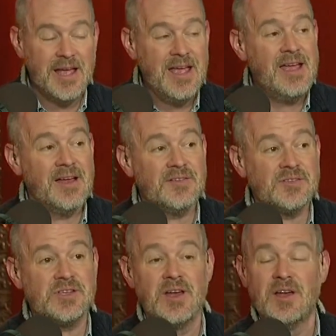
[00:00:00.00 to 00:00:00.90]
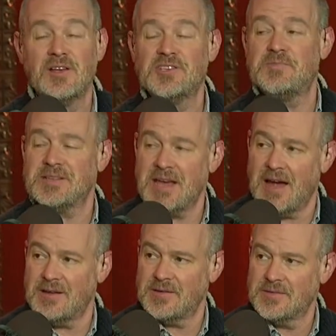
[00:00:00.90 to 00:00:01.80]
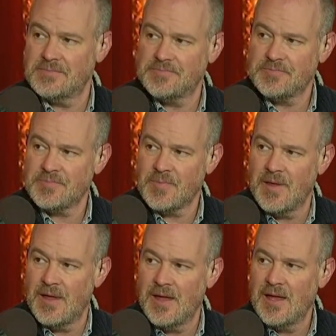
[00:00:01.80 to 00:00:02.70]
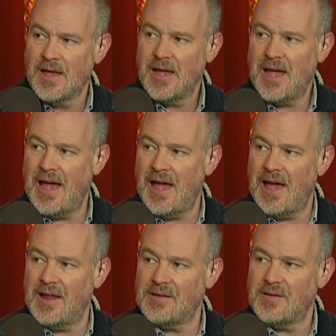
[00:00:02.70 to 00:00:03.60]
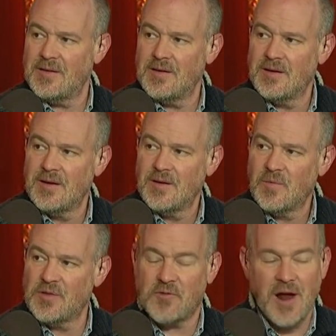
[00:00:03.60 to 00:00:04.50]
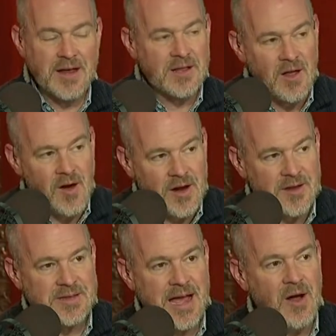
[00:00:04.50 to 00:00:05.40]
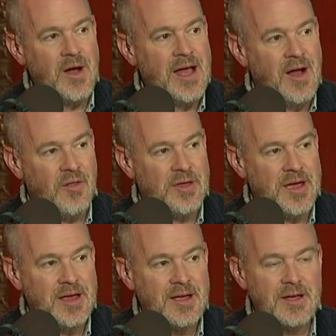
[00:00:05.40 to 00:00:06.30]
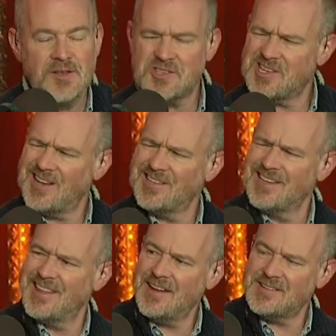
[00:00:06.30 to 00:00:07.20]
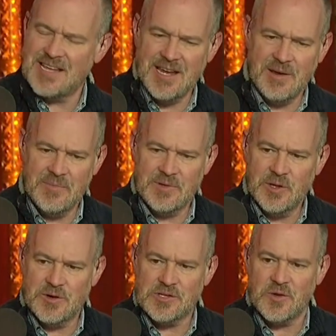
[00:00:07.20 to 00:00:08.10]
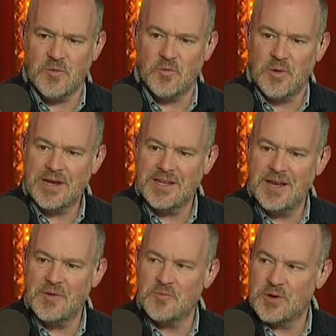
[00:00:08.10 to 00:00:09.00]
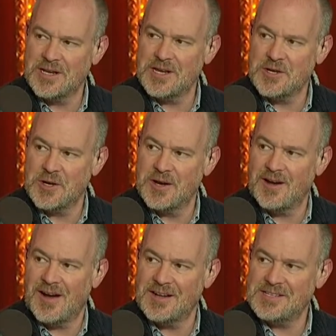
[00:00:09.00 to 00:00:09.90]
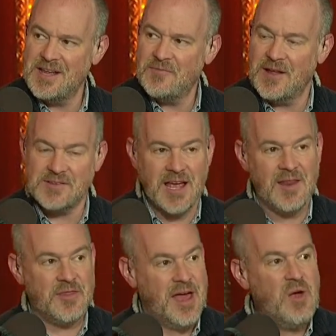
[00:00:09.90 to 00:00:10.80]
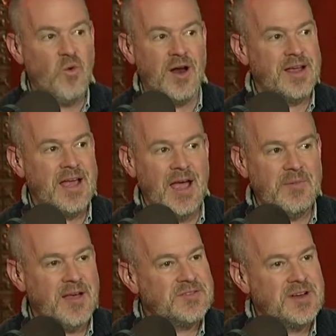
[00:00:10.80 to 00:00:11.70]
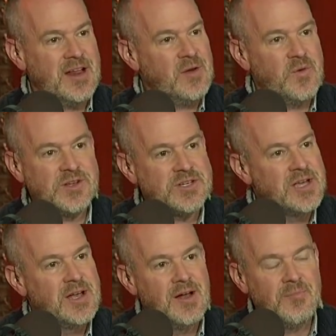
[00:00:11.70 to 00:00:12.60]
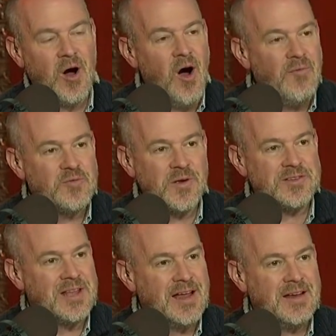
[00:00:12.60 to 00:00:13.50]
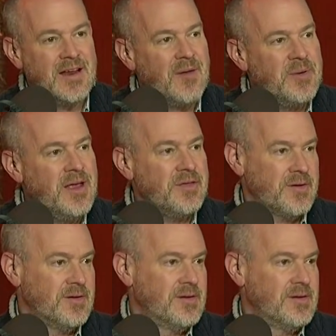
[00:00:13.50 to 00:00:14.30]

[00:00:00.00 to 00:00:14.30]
He is spectacular. And with Frank Clark now healthy, suddenly that team looks really, really good on defense. And they won a game yesterday in which Mahomes wasn't lighting it up either.